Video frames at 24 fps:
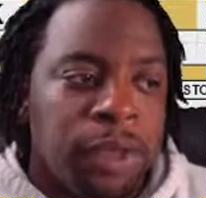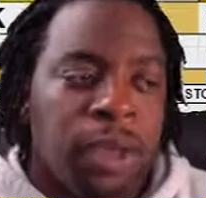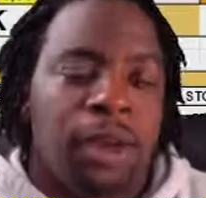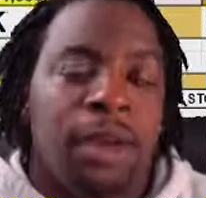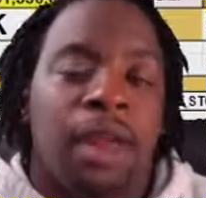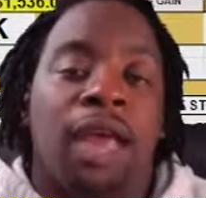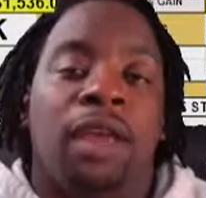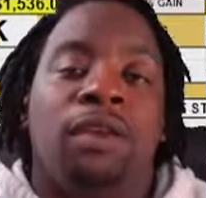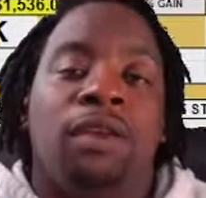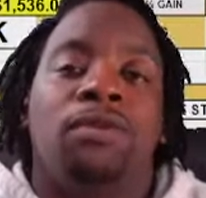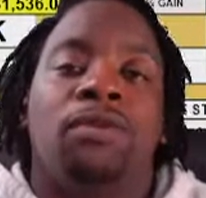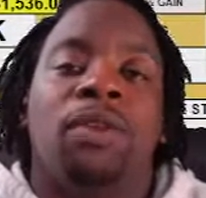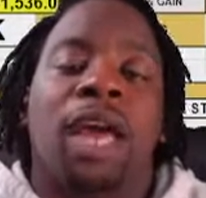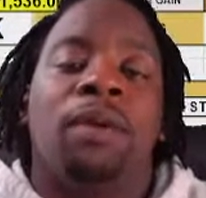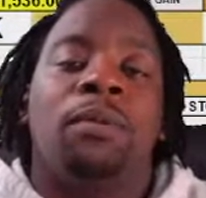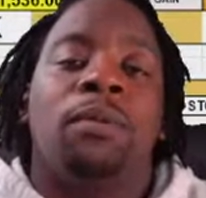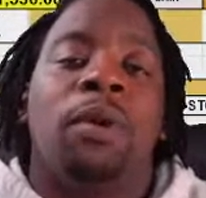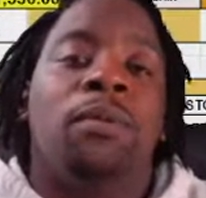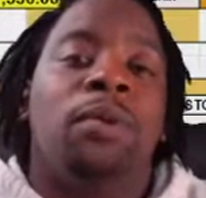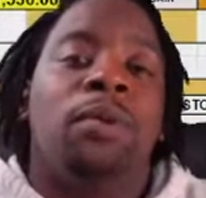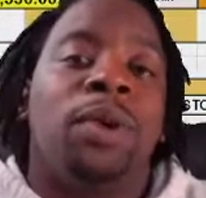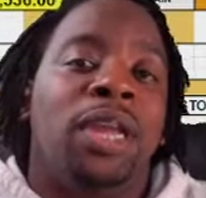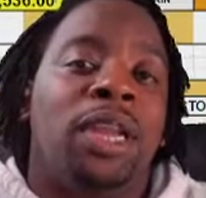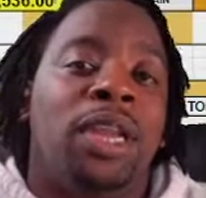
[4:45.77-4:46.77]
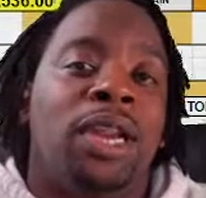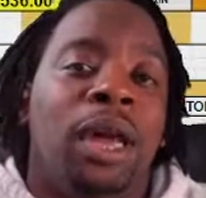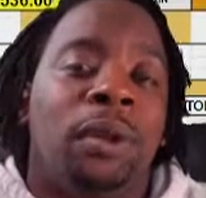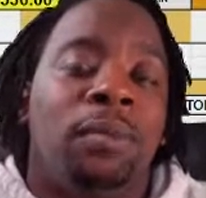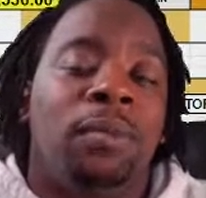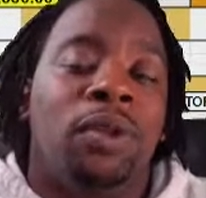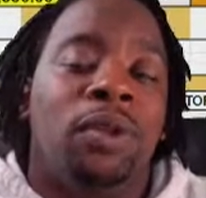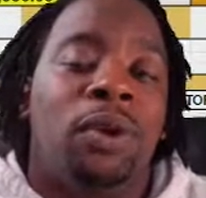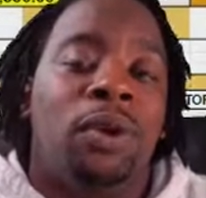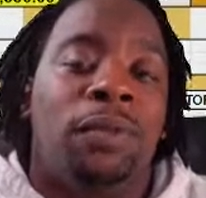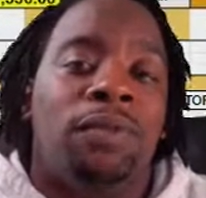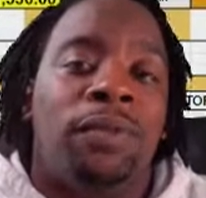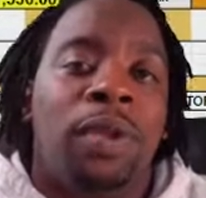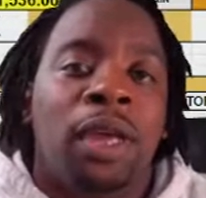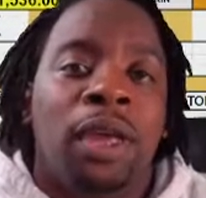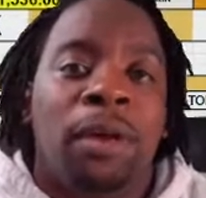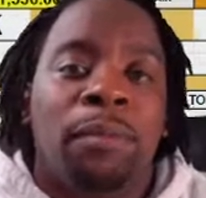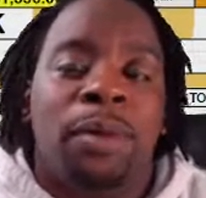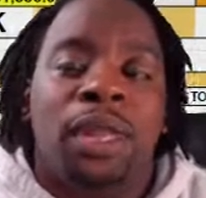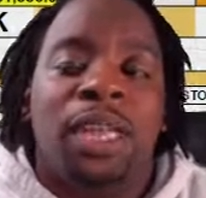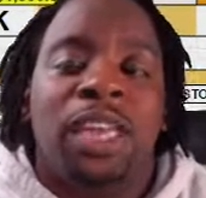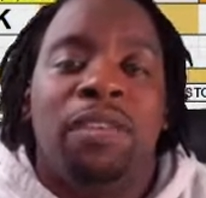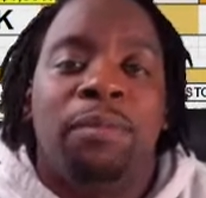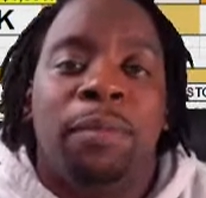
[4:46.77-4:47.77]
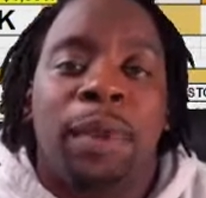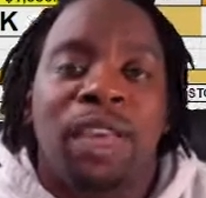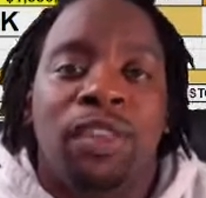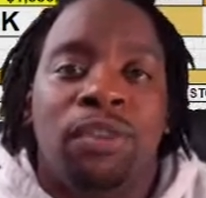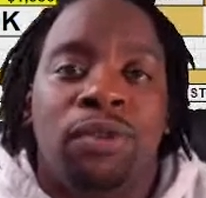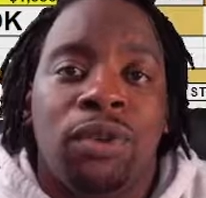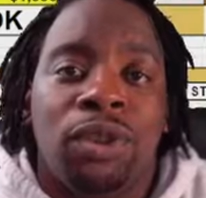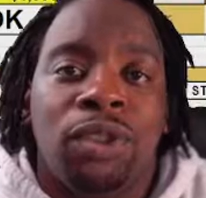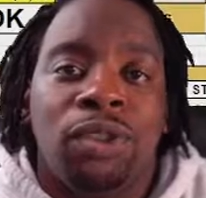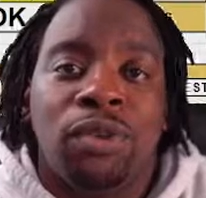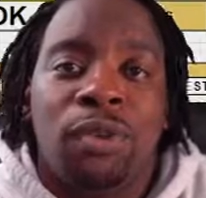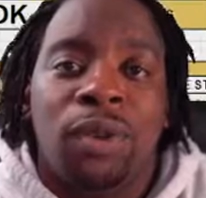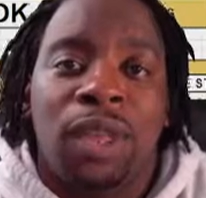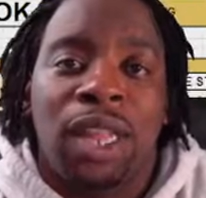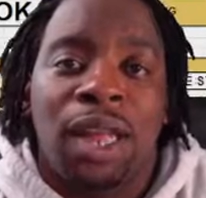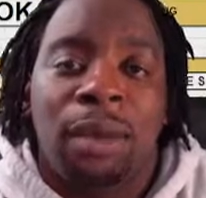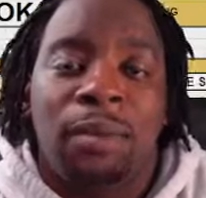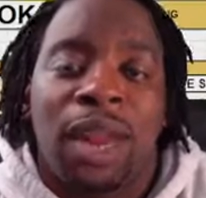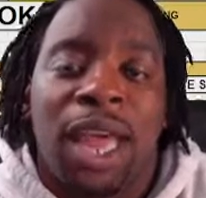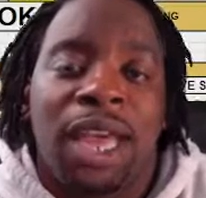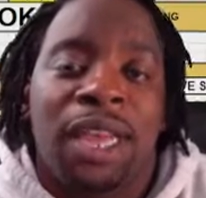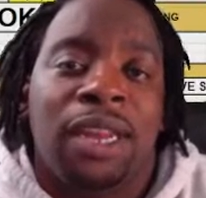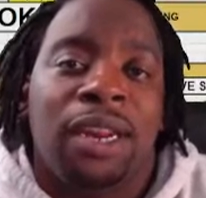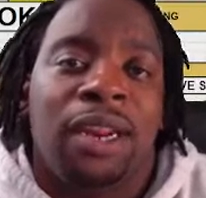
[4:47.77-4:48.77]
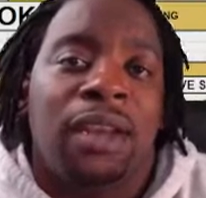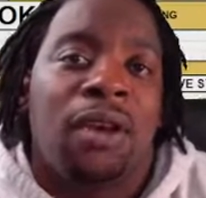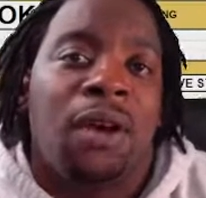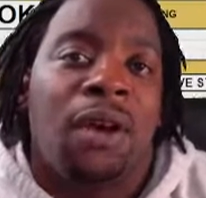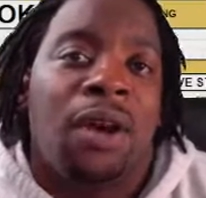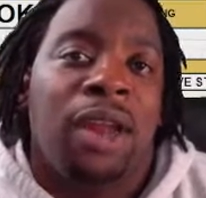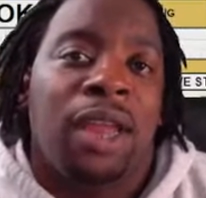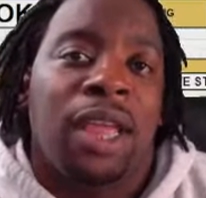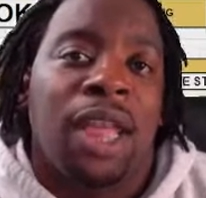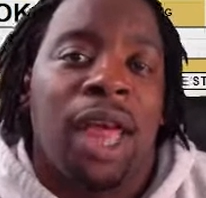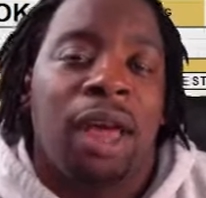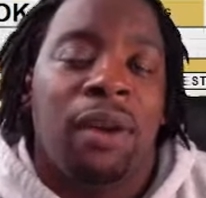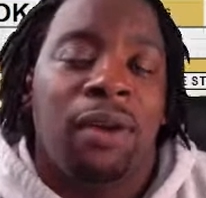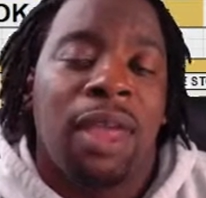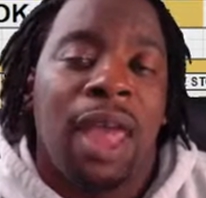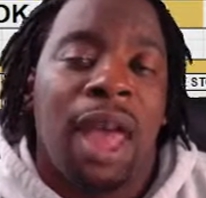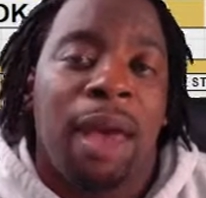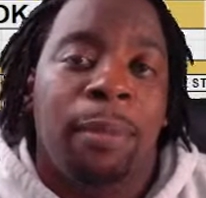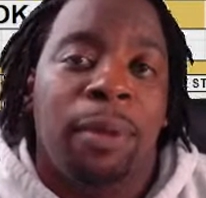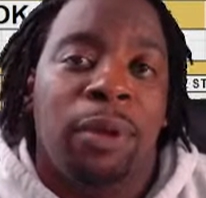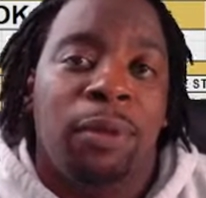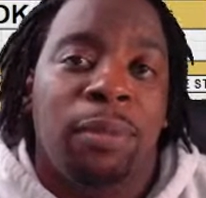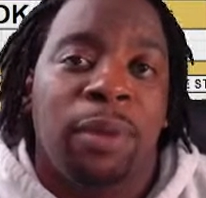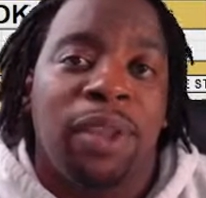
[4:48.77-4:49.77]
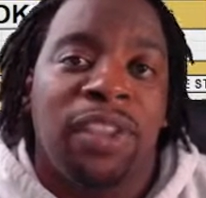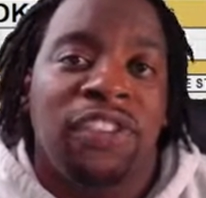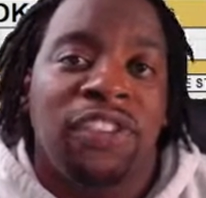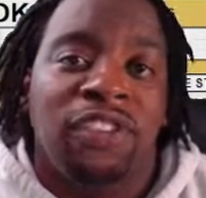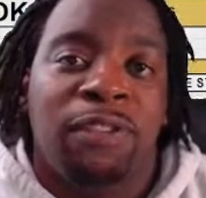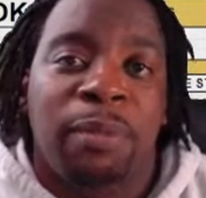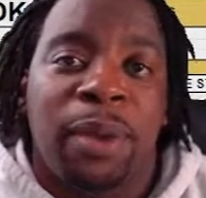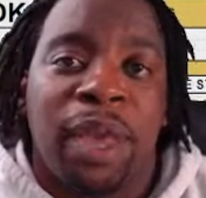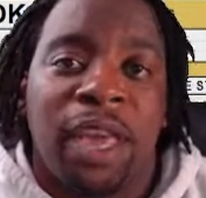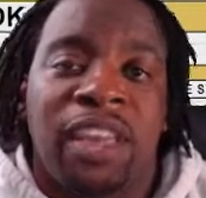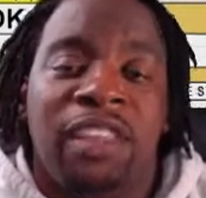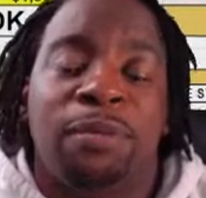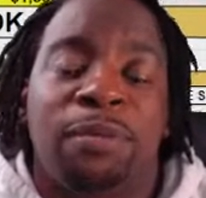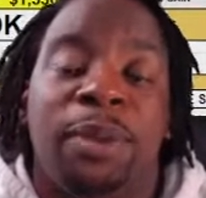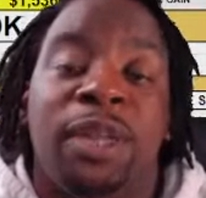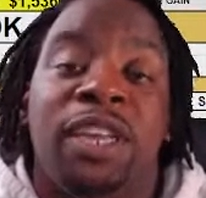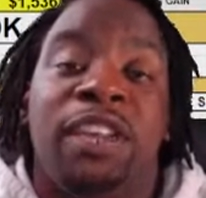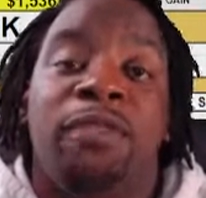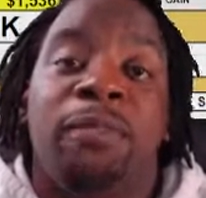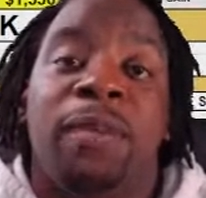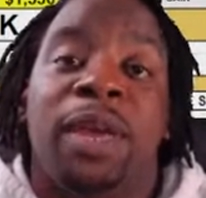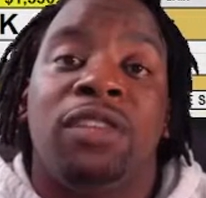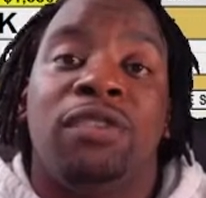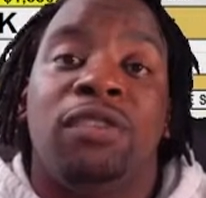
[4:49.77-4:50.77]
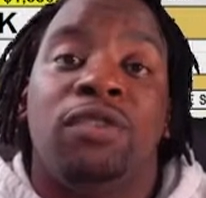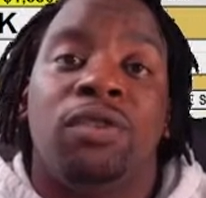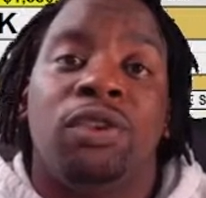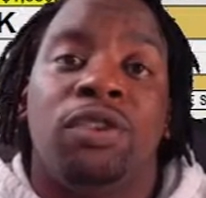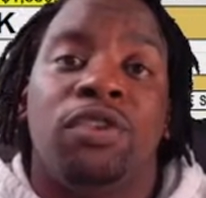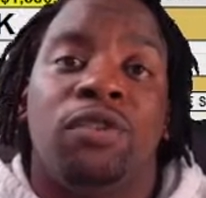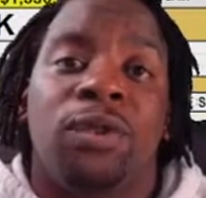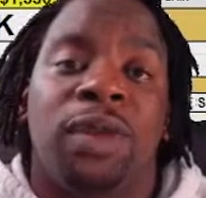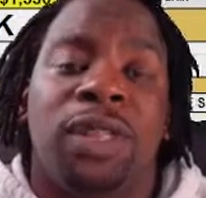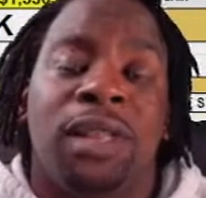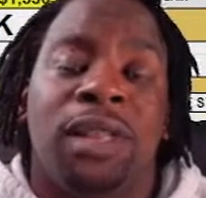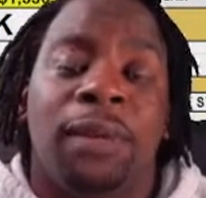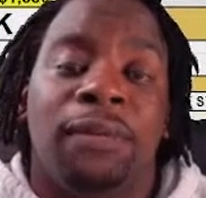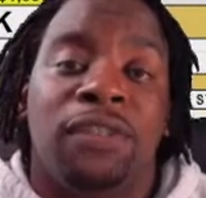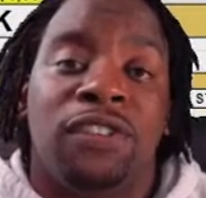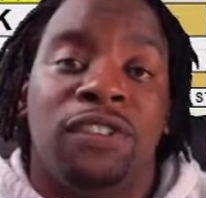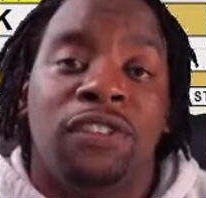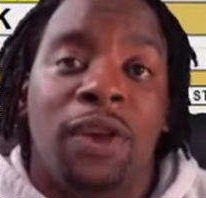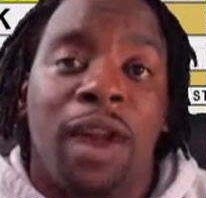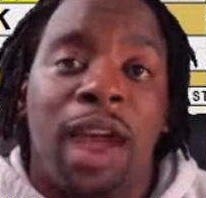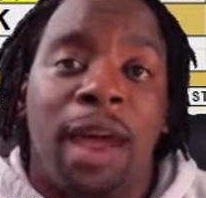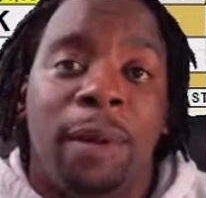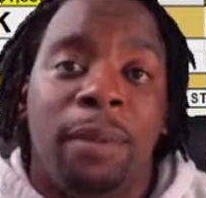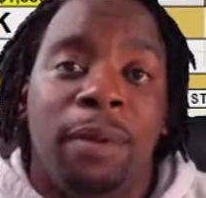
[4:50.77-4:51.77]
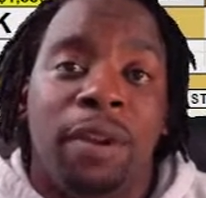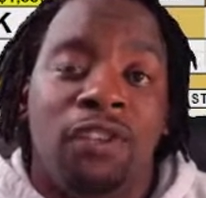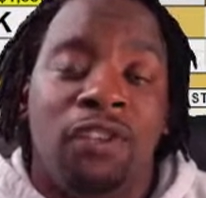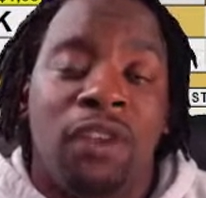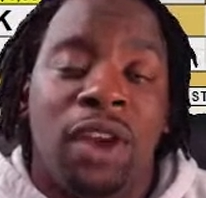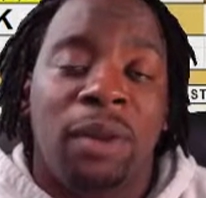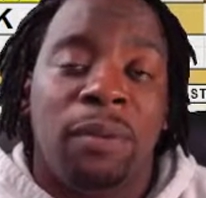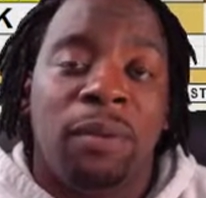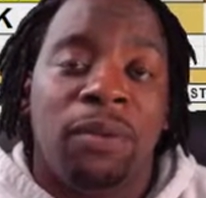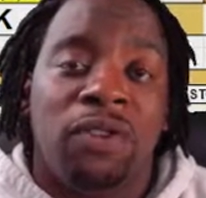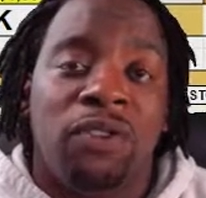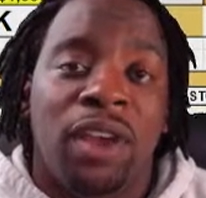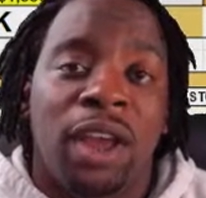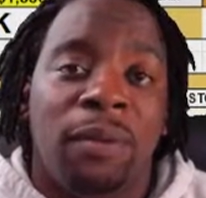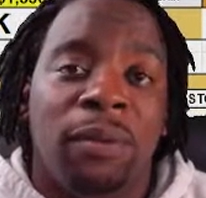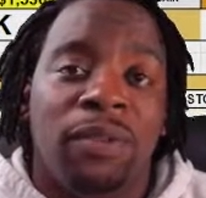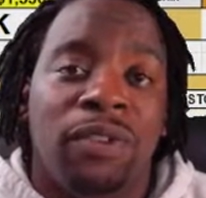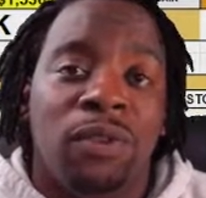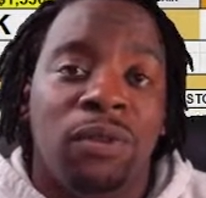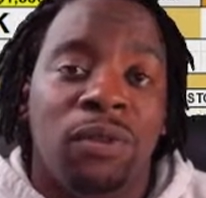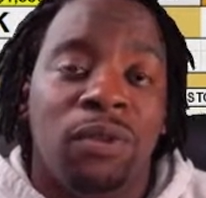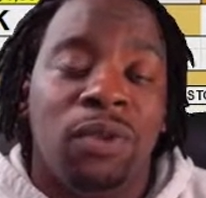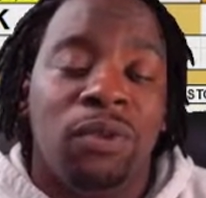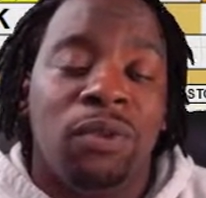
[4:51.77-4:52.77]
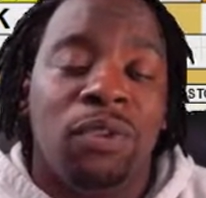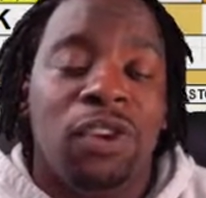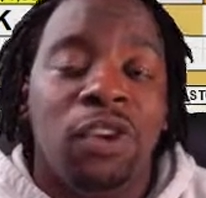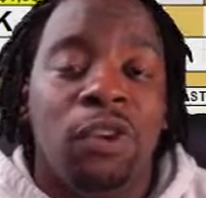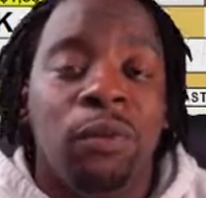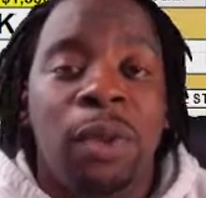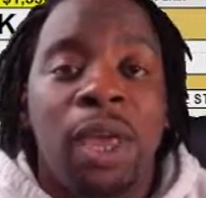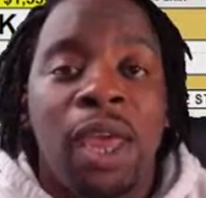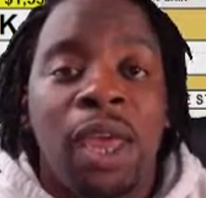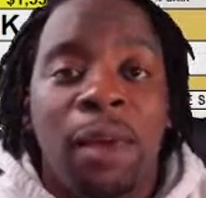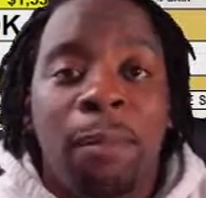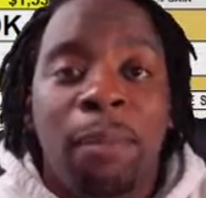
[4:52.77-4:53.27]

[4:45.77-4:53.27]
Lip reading: Now, if you like what we end up doing, please make sure that you end up liking the Carter Cow Capital business page. Please make sure that you end up subscribing to Trade with Travis on YouTube.